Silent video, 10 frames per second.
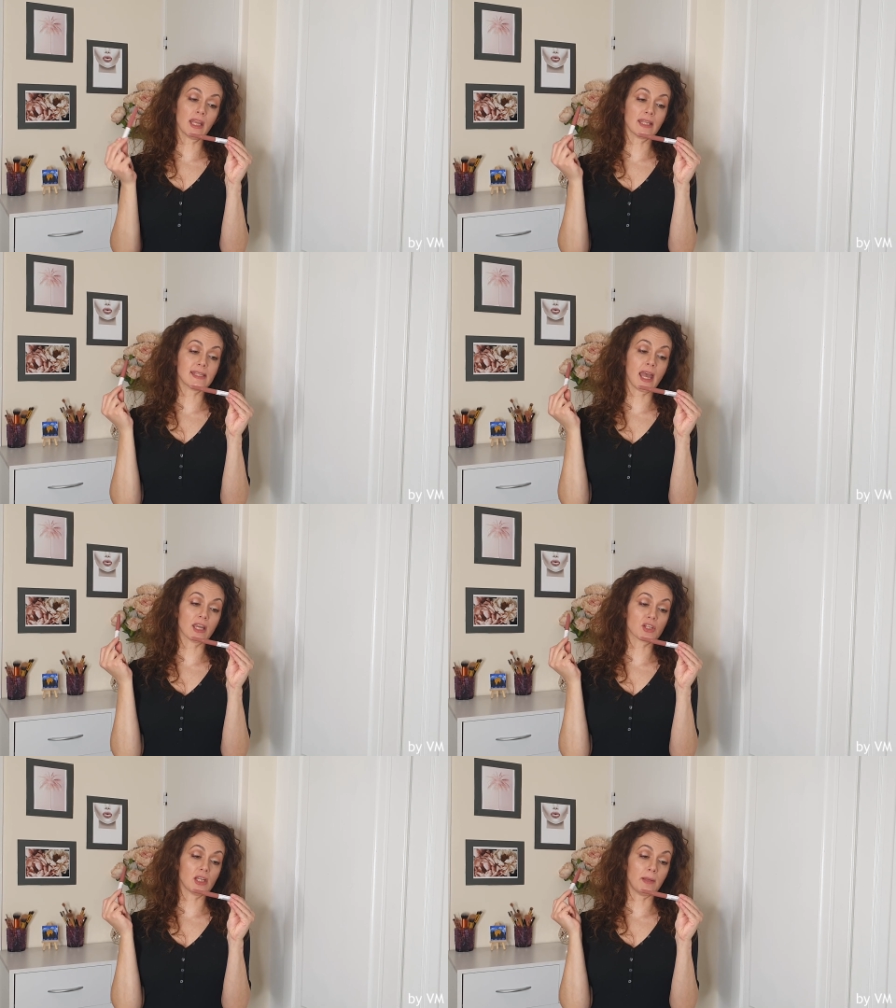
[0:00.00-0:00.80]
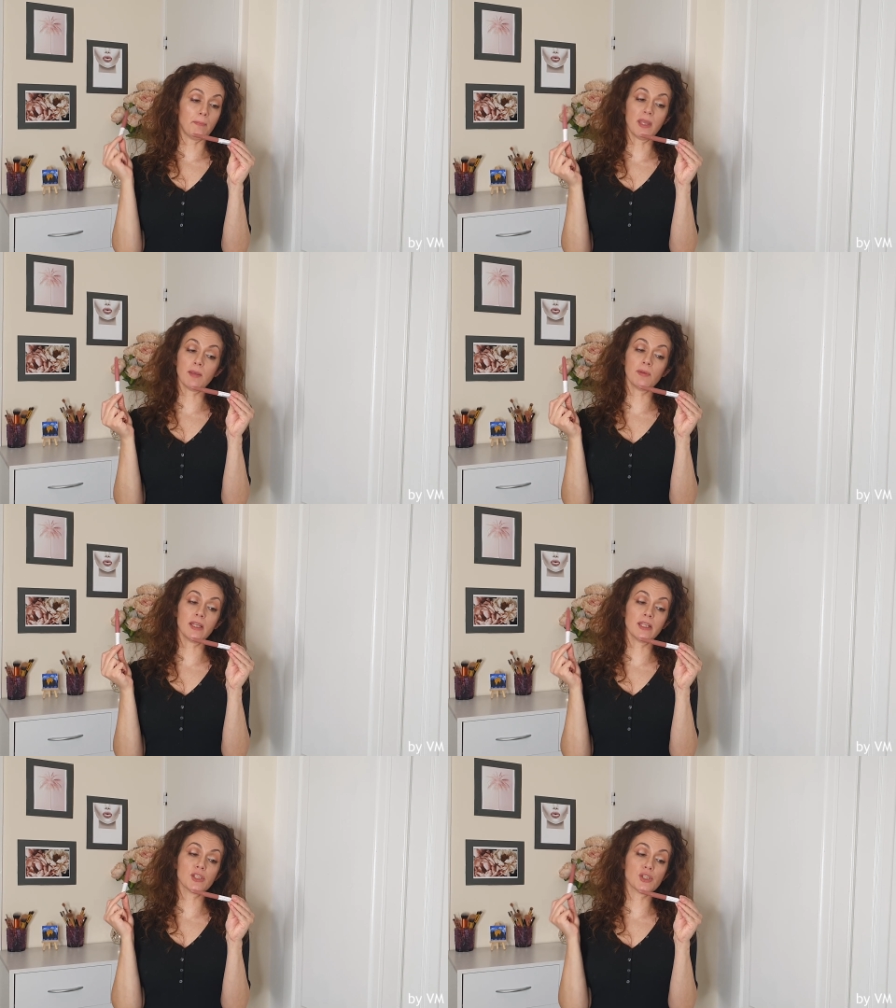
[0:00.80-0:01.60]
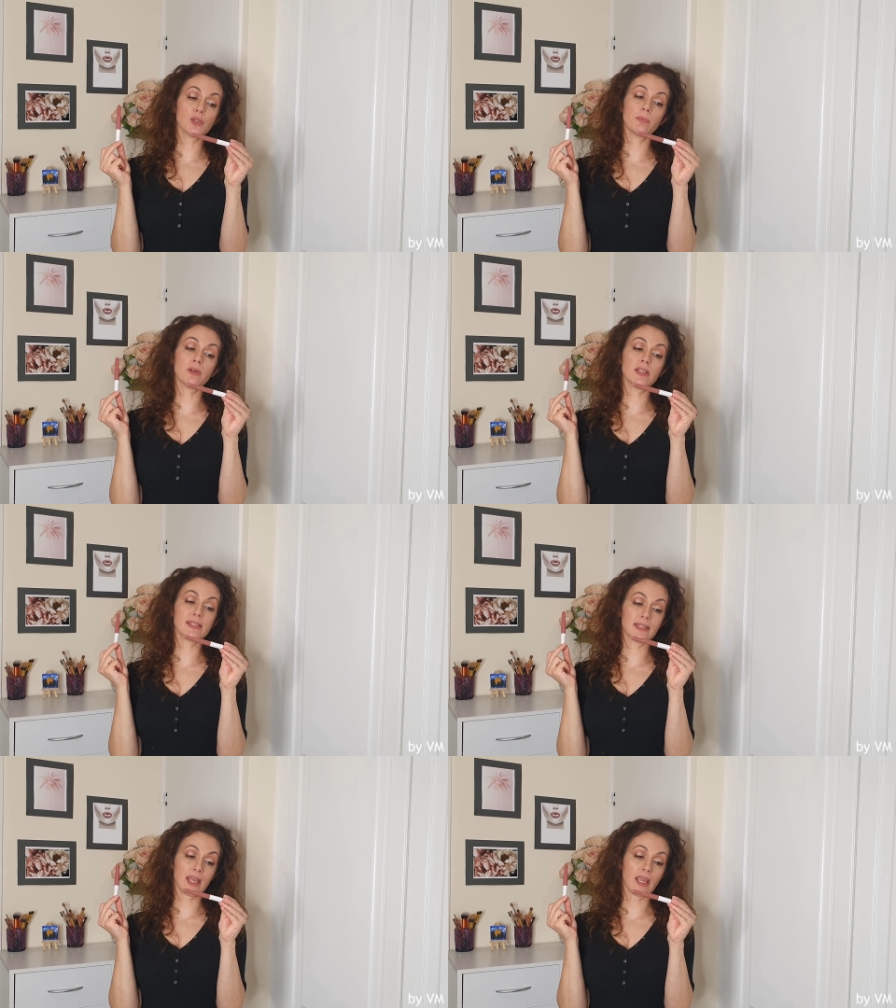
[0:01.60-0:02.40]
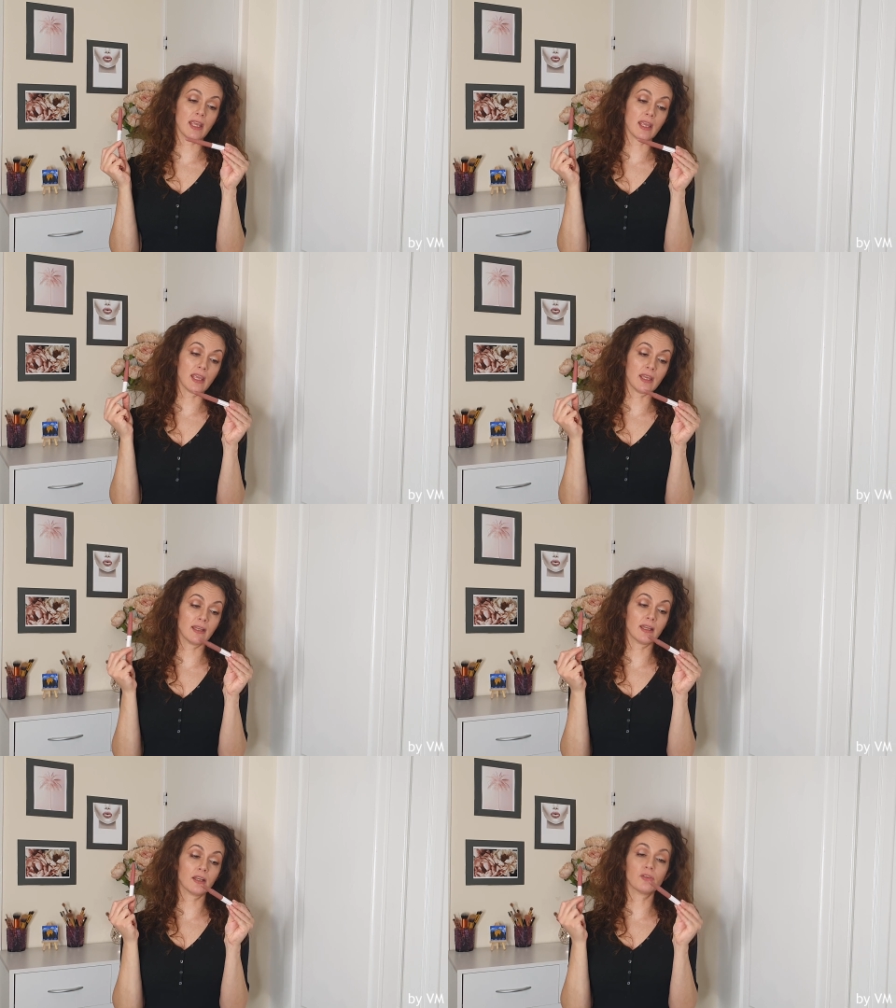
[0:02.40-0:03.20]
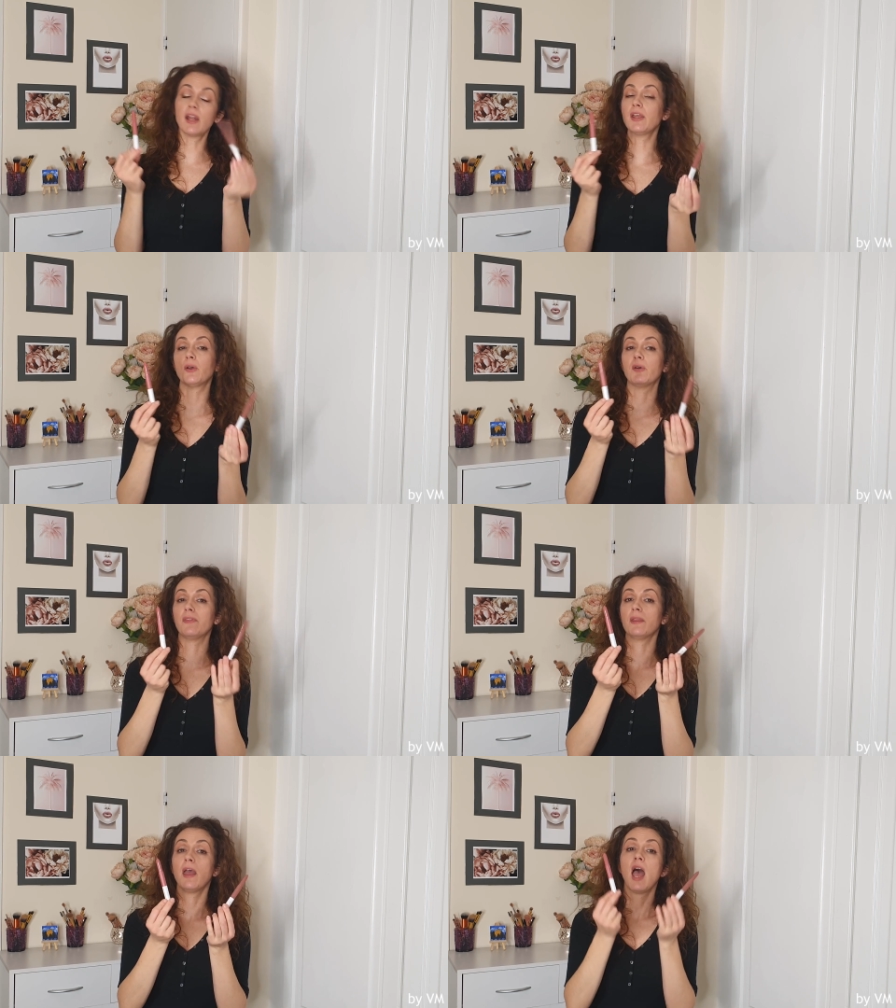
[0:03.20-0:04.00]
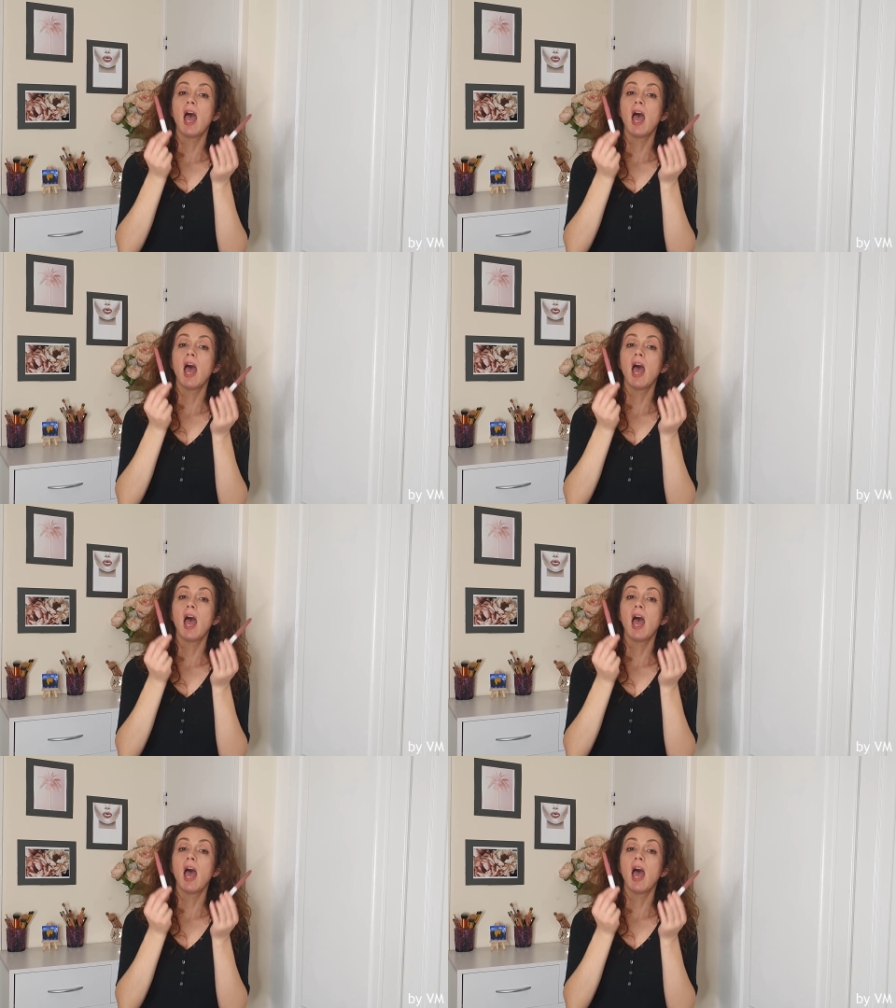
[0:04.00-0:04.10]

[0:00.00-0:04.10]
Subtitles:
It's actually Maybelline Superstay Ink Crayon.